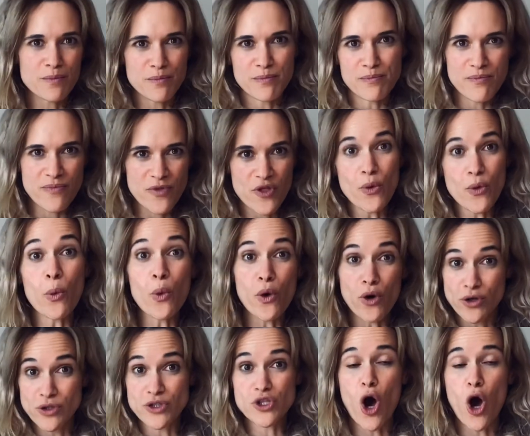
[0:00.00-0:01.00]
the
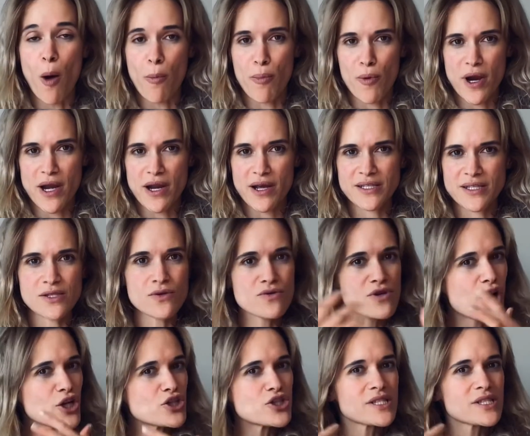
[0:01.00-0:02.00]
world operating. So
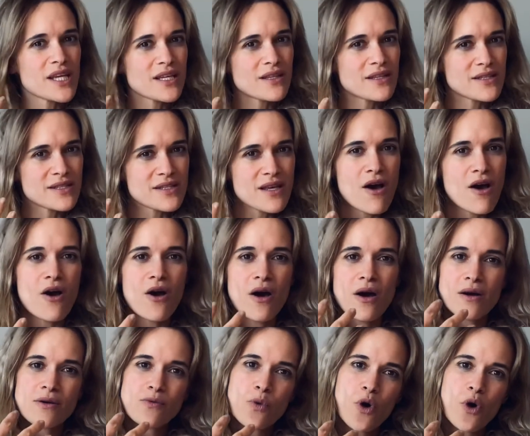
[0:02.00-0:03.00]
not just like this
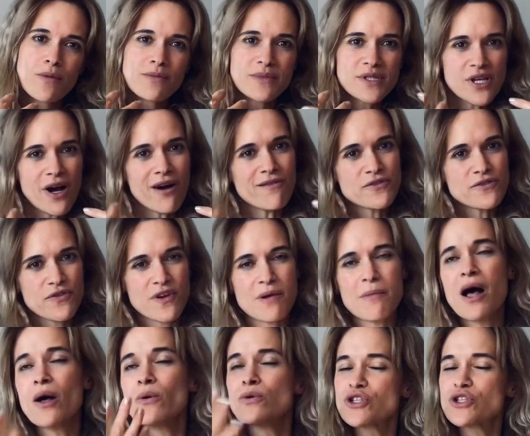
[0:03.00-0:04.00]
warm, soft
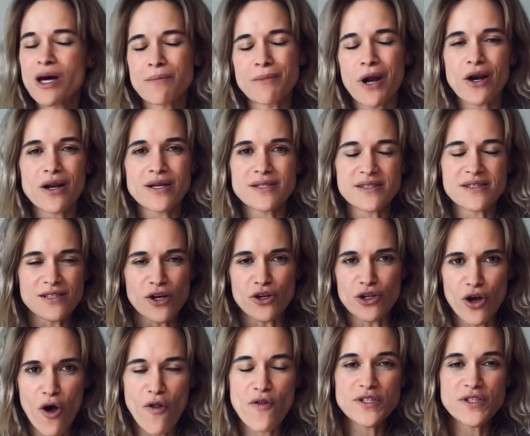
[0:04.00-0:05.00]
female, which I'm not necessarily
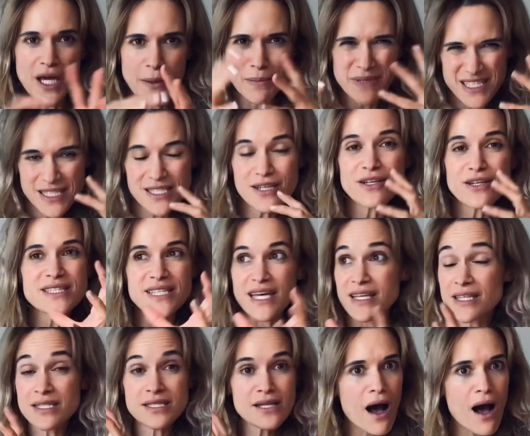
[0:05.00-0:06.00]
all the time, but still it's like
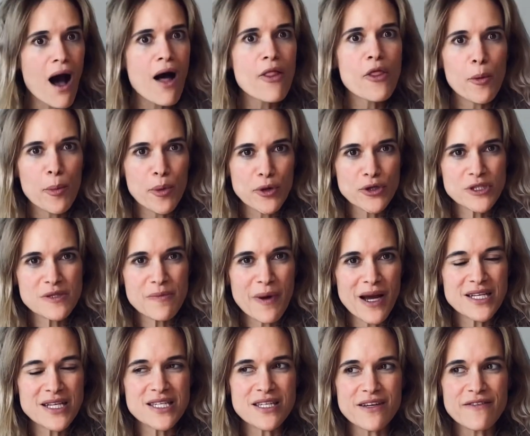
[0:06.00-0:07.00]
this other
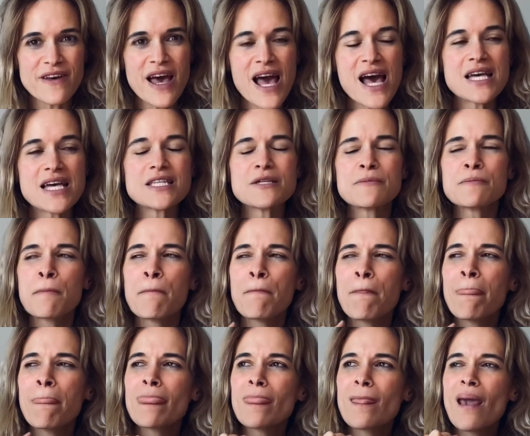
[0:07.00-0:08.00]
perspective. And
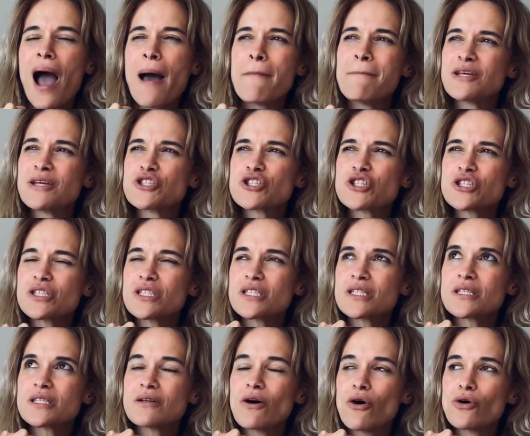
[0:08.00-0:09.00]
I mentioned
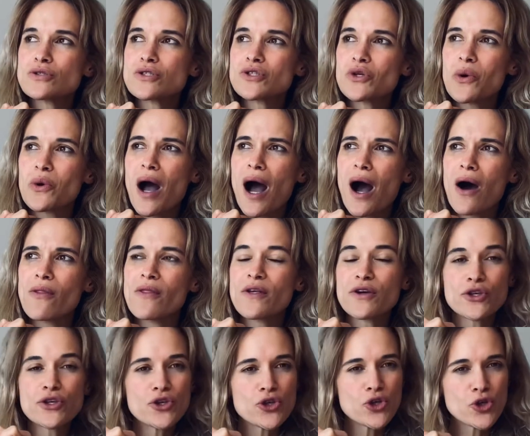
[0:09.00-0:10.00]
also how the
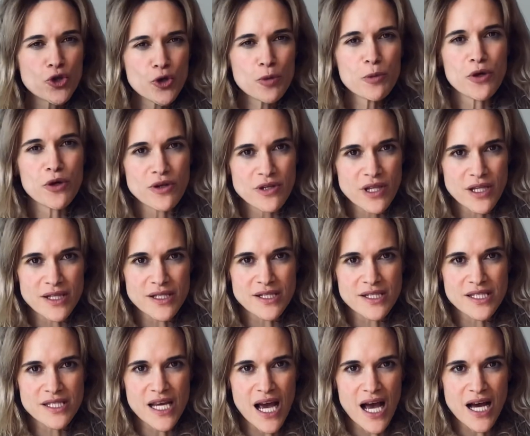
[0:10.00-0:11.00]
humor that this
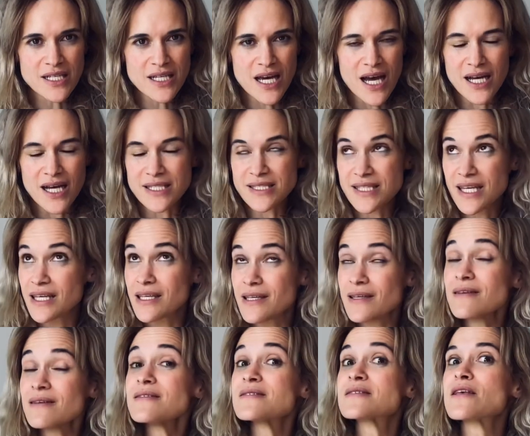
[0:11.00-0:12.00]
dad has, like
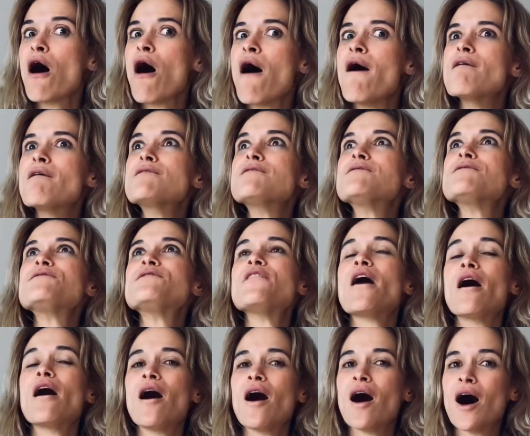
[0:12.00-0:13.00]
he's
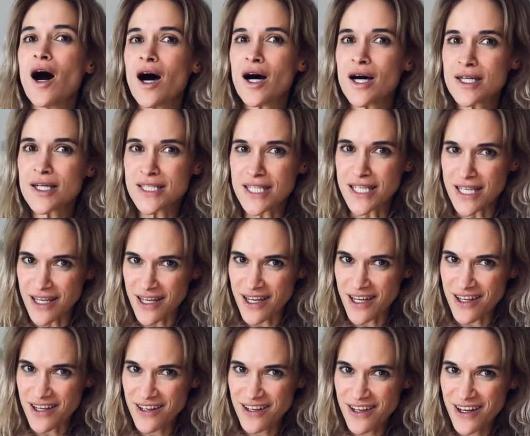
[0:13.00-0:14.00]

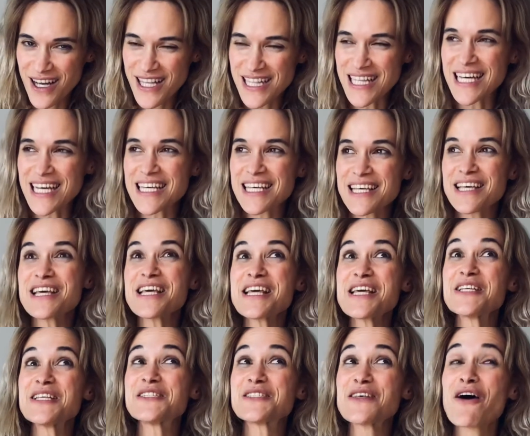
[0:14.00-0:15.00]
funny. Like he's